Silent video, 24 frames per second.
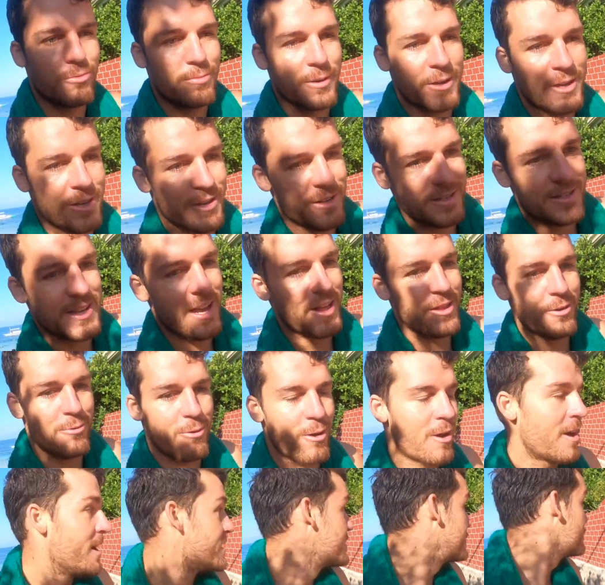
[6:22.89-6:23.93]
because
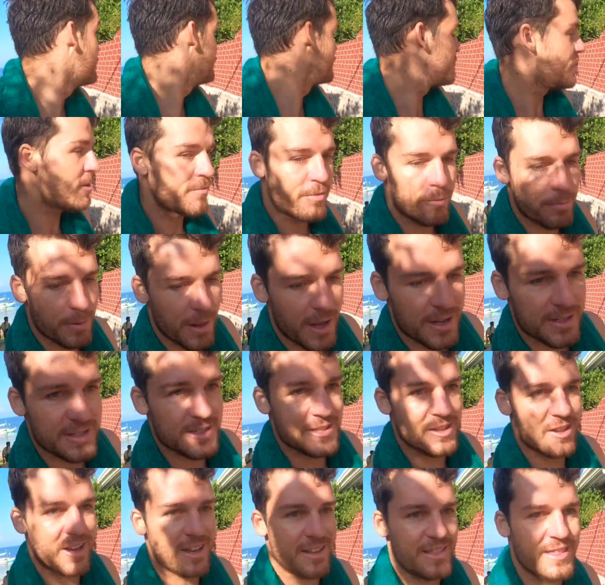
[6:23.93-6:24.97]
otherwise beautiful places
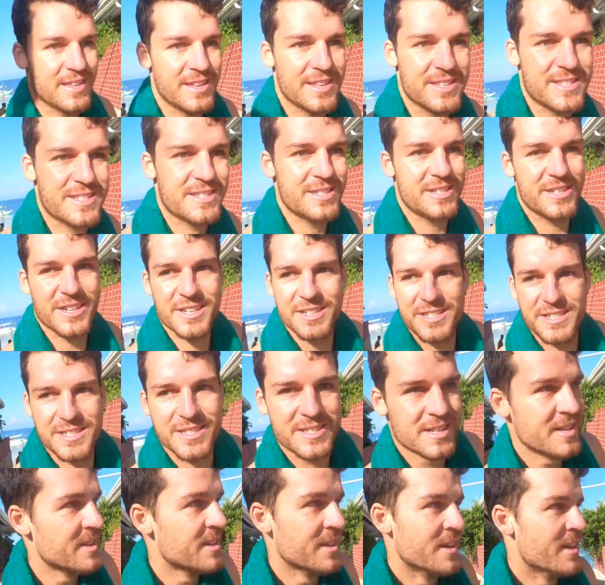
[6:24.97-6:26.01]
like this
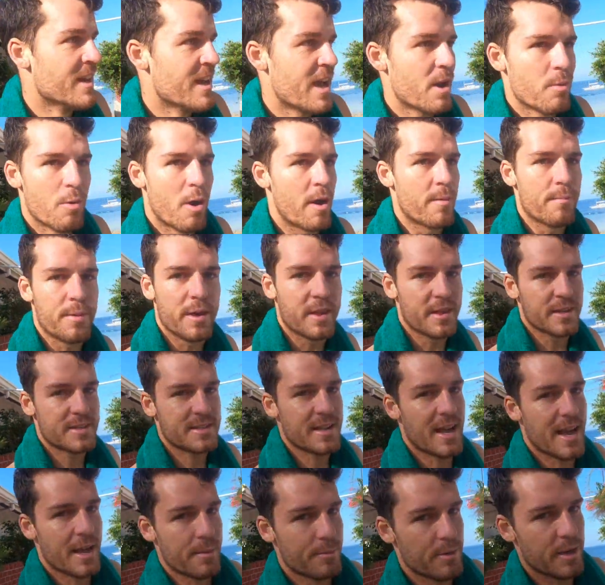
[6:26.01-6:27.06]
just, it won't be the
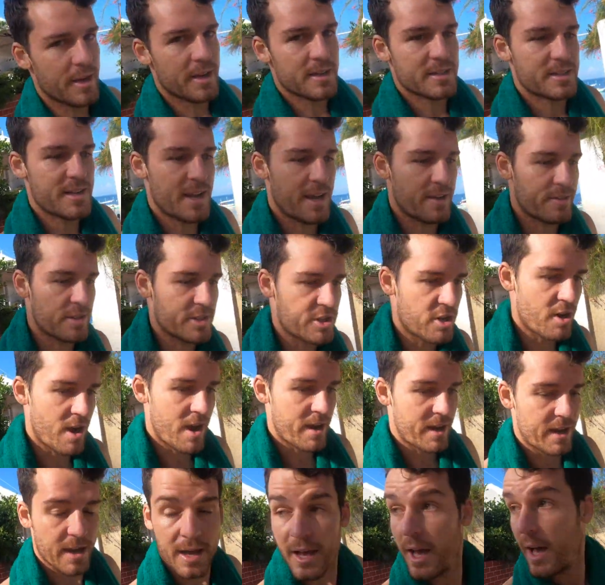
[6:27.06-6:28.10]
same years down the track.